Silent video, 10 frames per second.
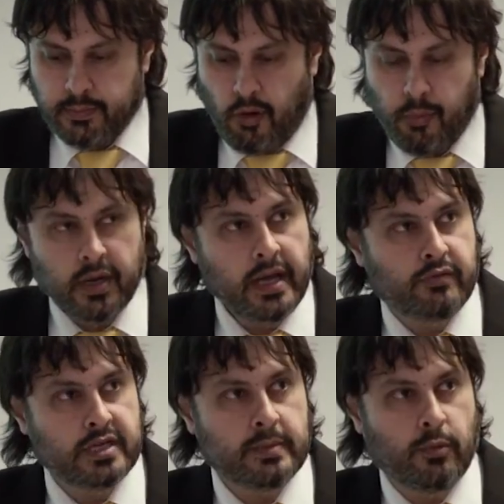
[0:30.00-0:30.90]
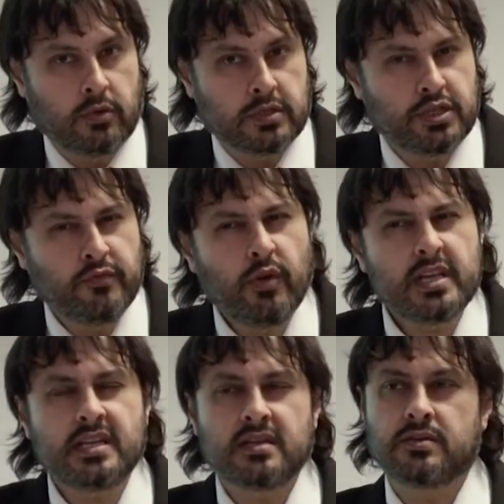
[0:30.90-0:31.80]
popular interest rate models. You've already
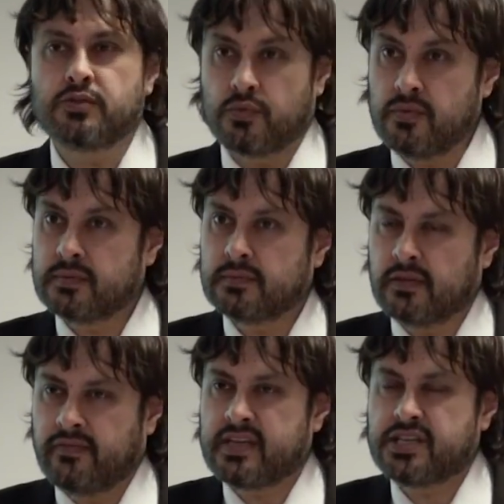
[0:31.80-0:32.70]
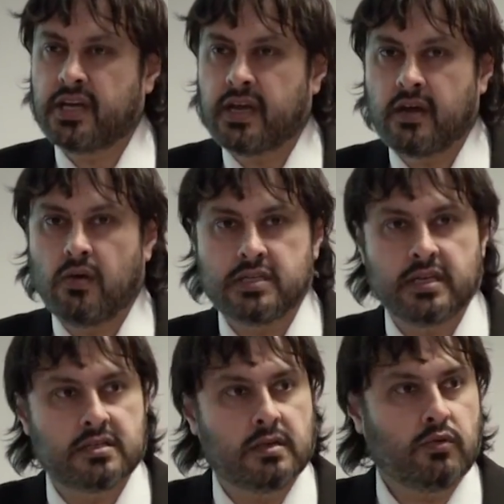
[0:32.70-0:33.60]
seen two, Vasicek and Cox,
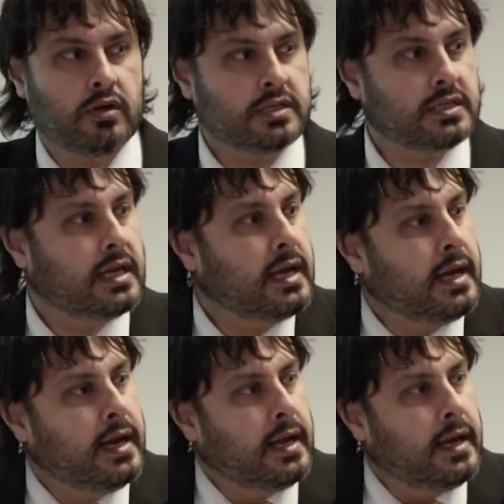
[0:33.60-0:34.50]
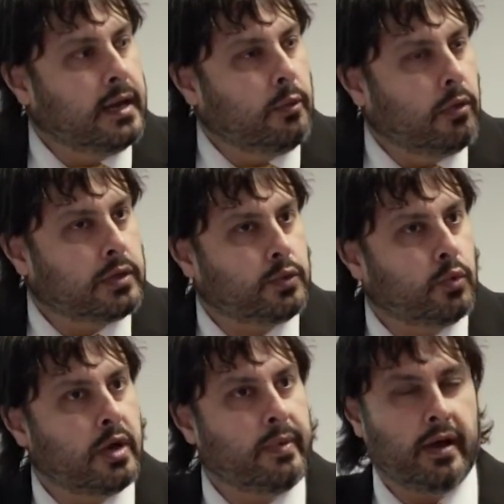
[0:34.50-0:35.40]
Ingersoll, Ross. We'll
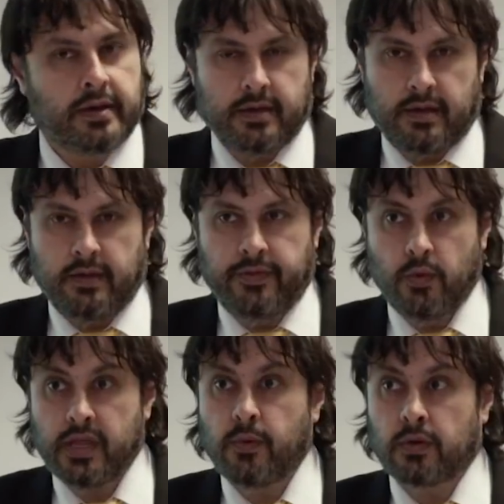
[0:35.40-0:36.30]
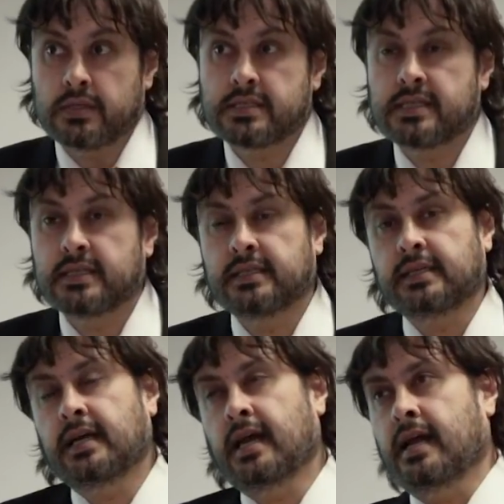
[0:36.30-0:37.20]
talk about a few other models.
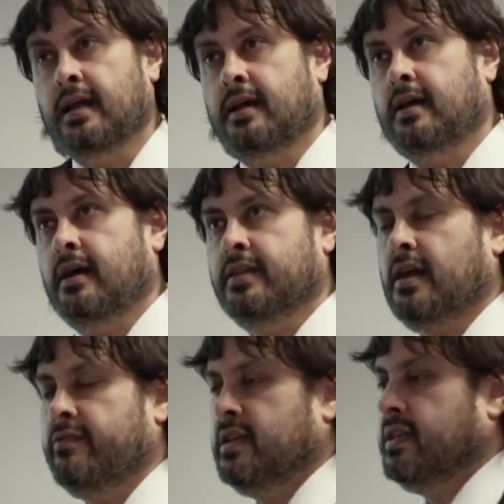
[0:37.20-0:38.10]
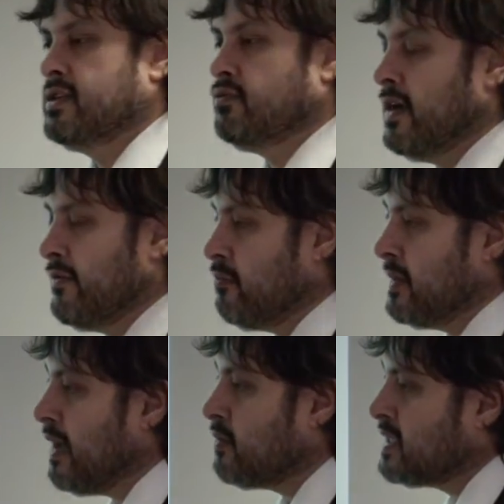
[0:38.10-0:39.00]
I think I've said this right from
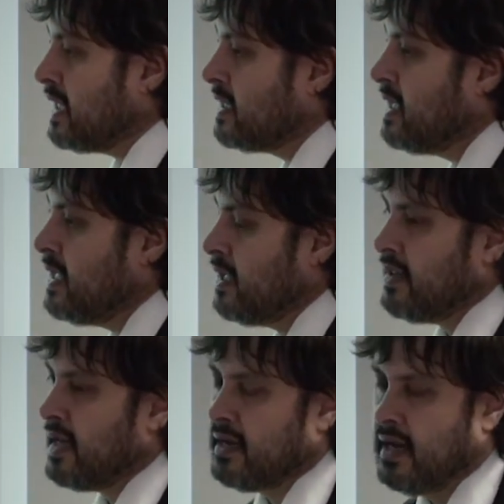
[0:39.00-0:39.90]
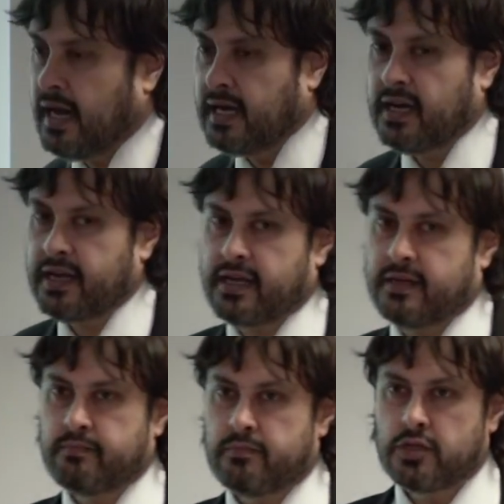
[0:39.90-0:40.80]
the outset, that unlike
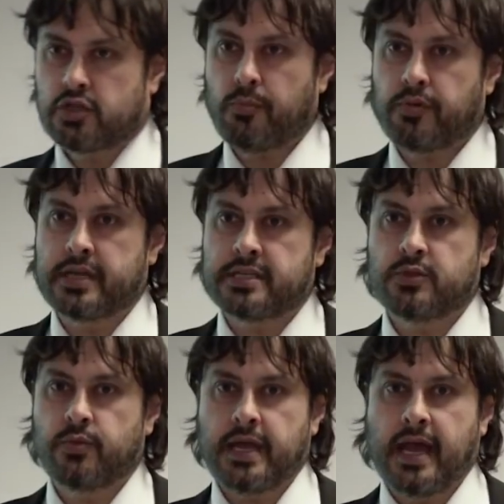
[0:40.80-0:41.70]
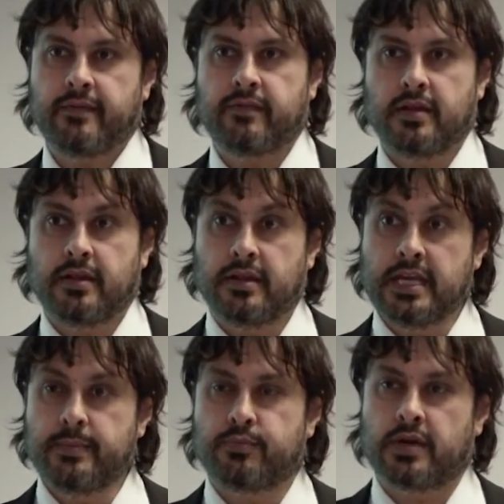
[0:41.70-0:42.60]
stock prices, where you have the